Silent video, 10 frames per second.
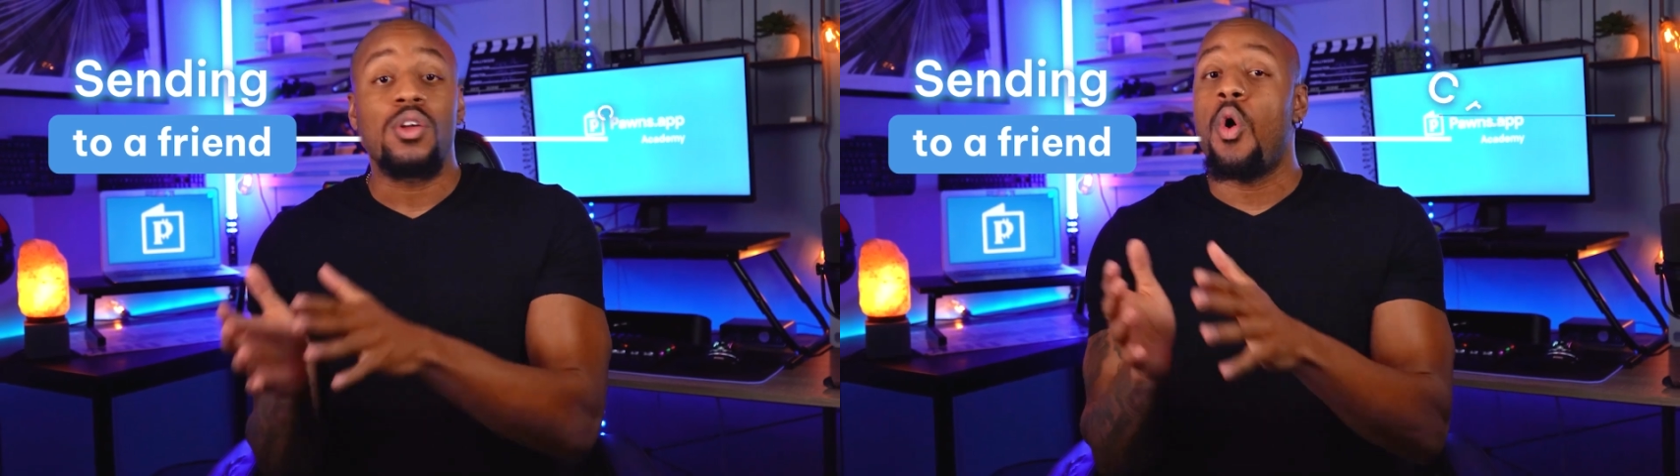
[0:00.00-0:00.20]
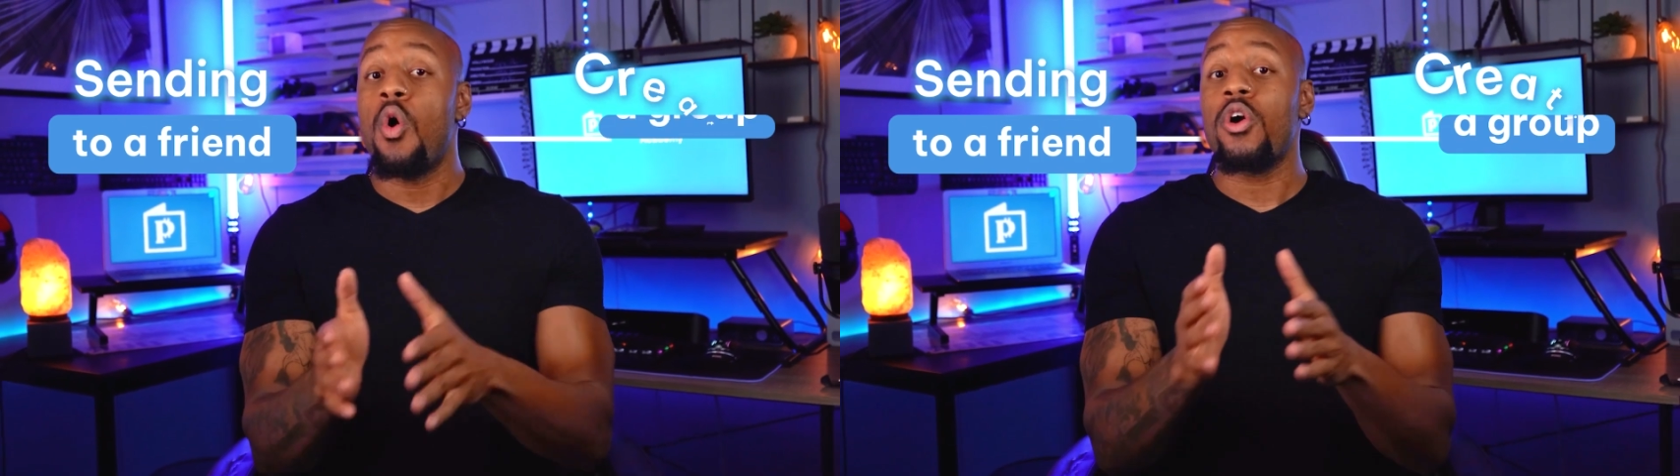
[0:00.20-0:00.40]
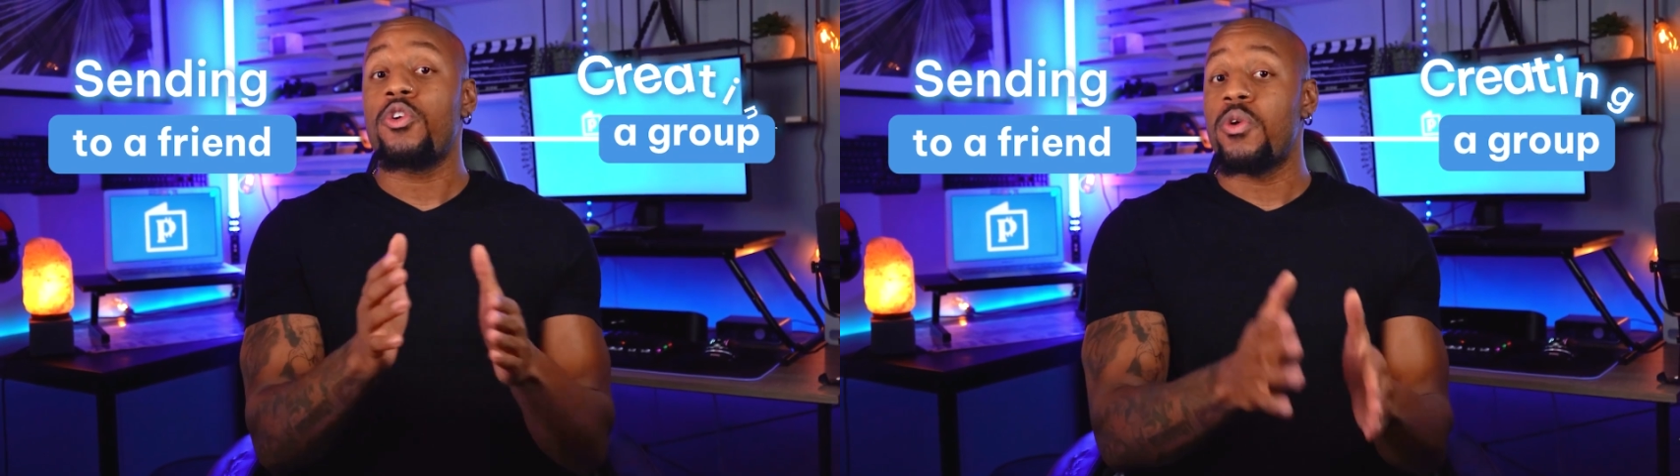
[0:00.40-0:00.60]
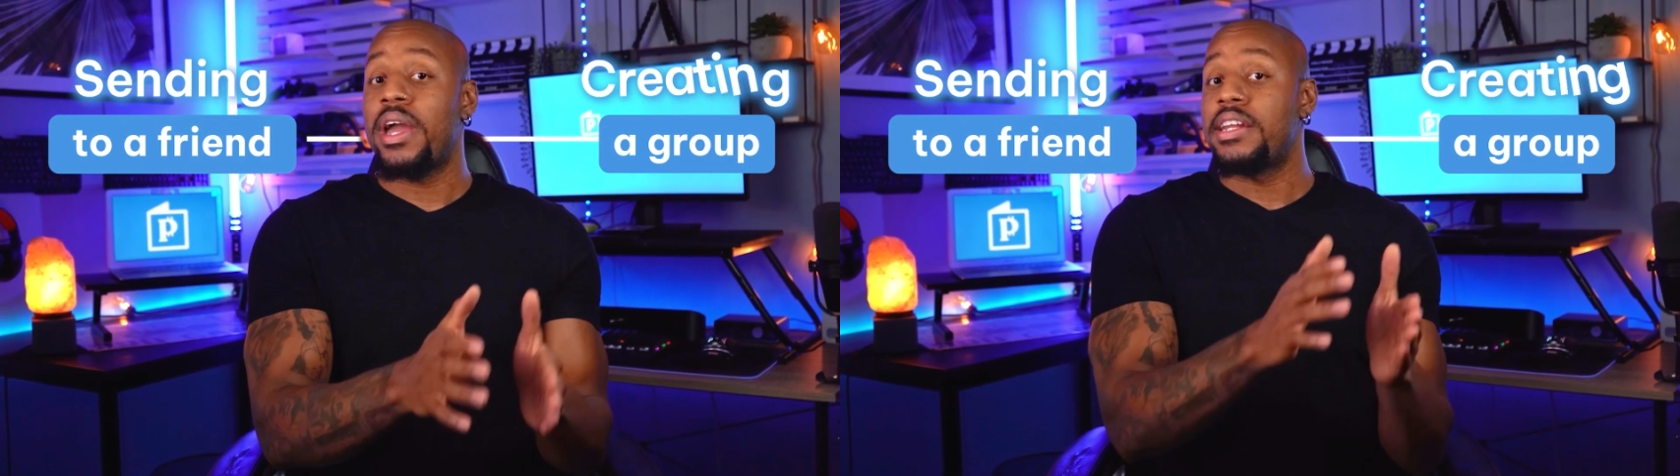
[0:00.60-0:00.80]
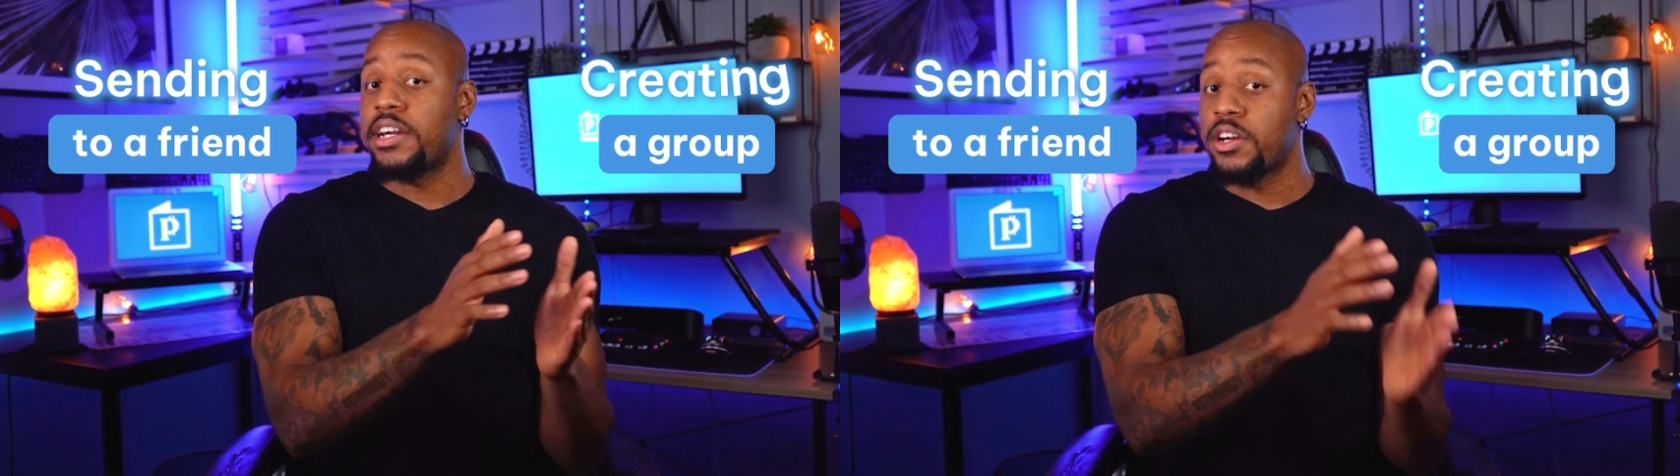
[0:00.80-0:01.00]
or
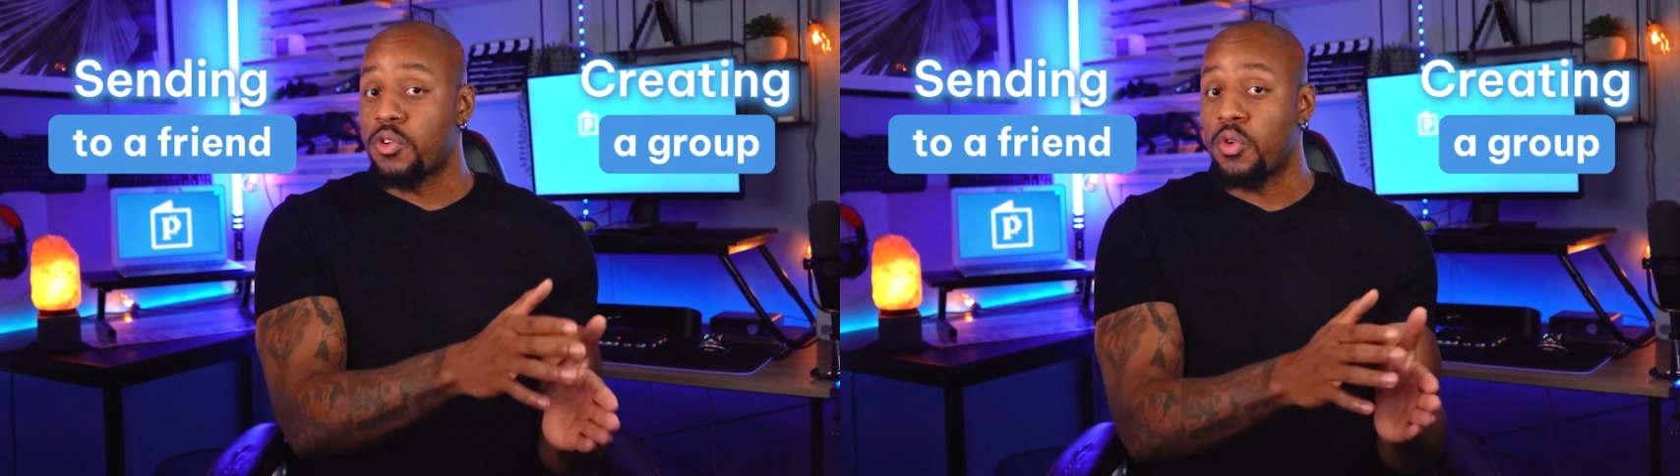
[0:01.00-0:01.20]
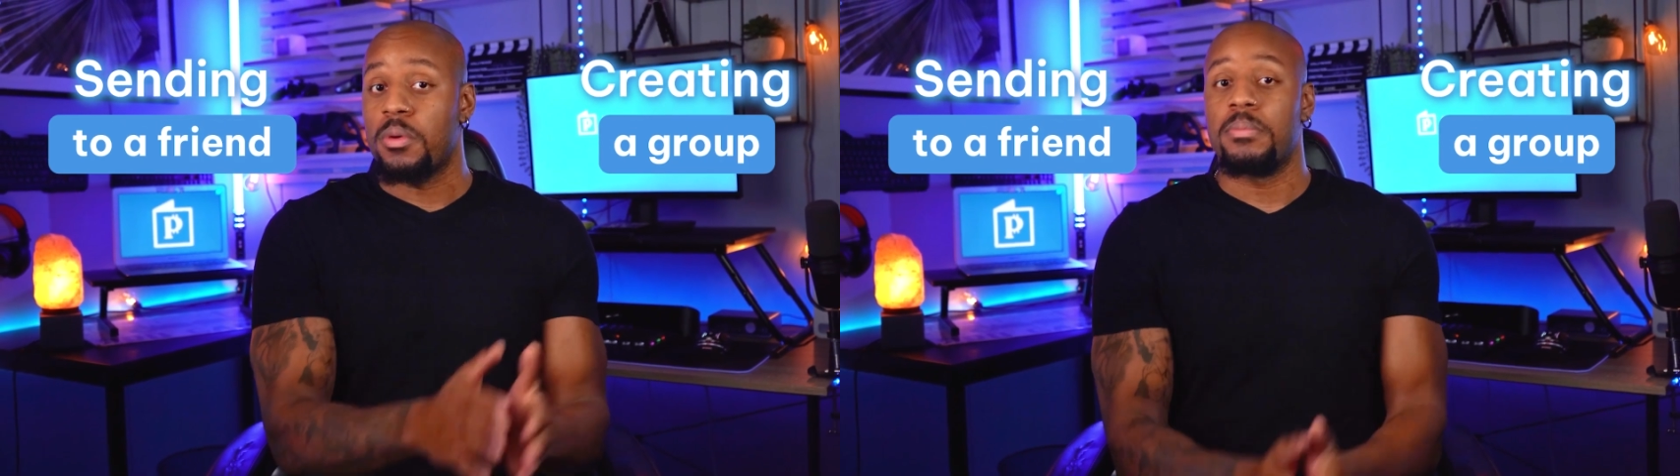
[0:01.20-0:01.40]
creating a group,